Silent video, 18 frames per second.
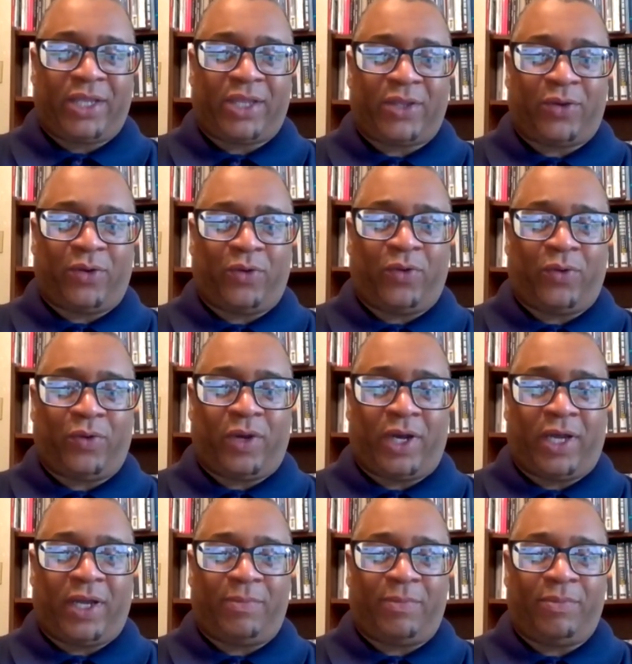So
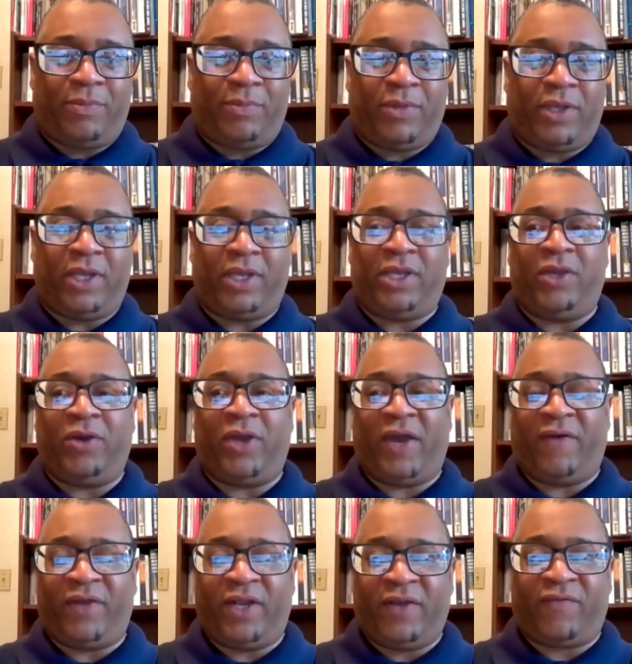uh, you
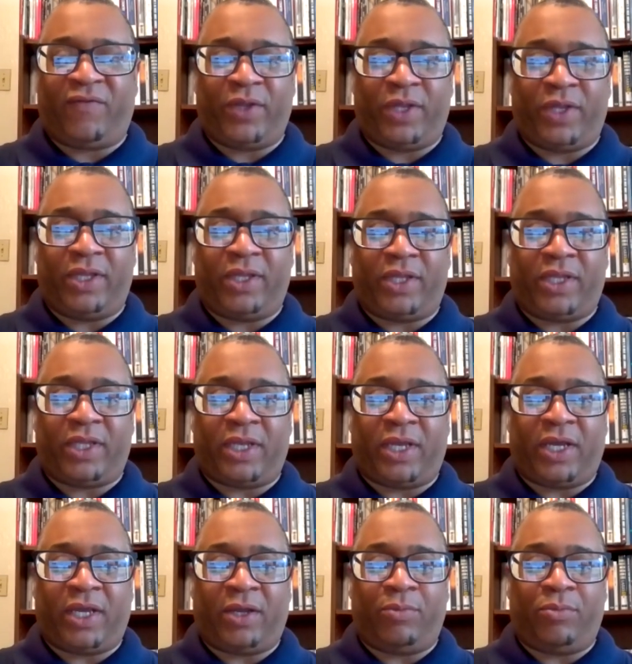have a different
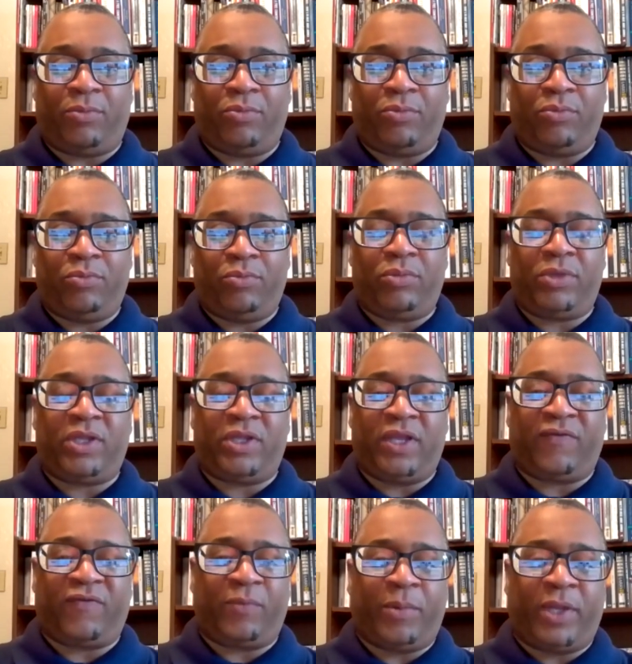um,
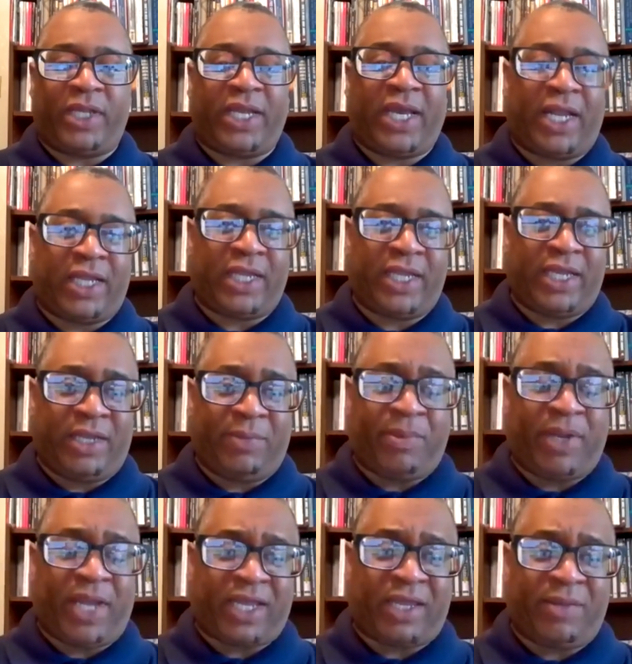different mentality in
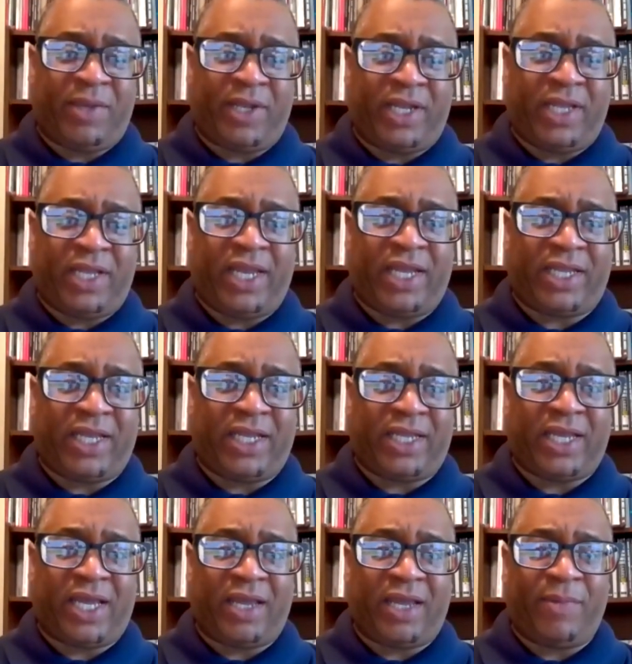the black community at
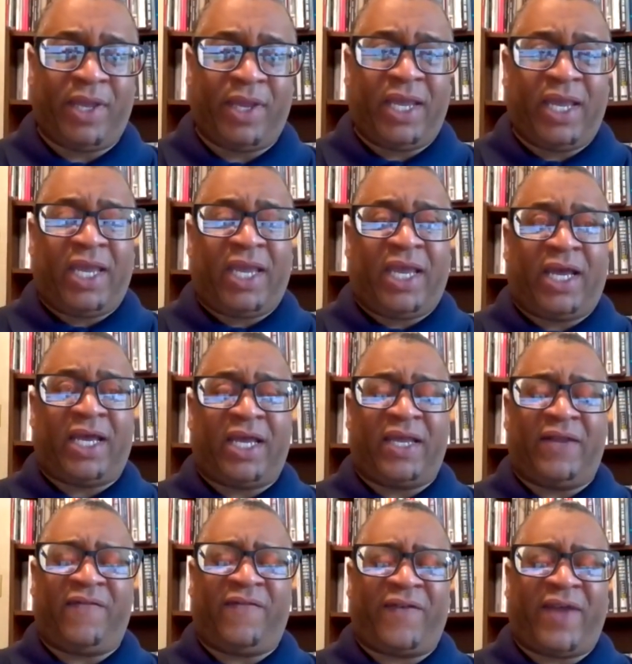that time.
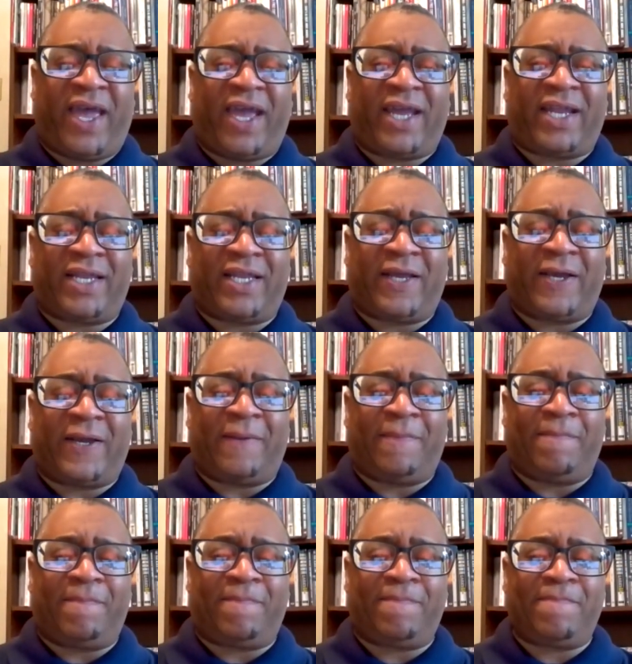Uh, in fact,
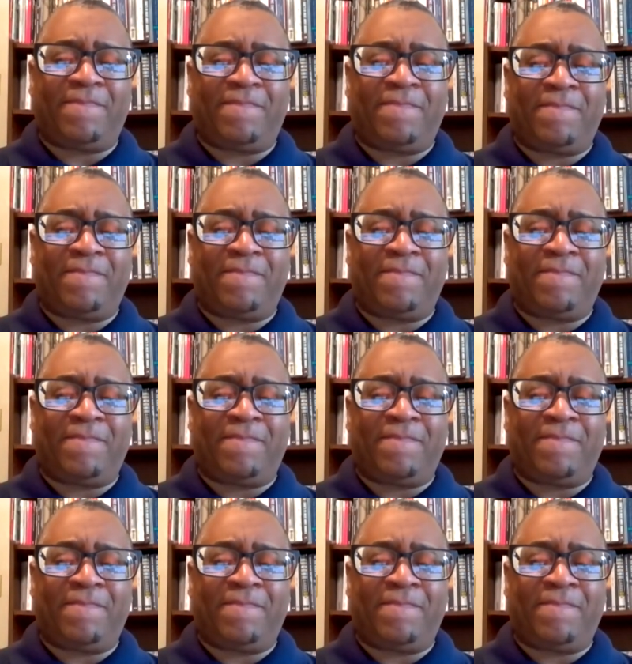um,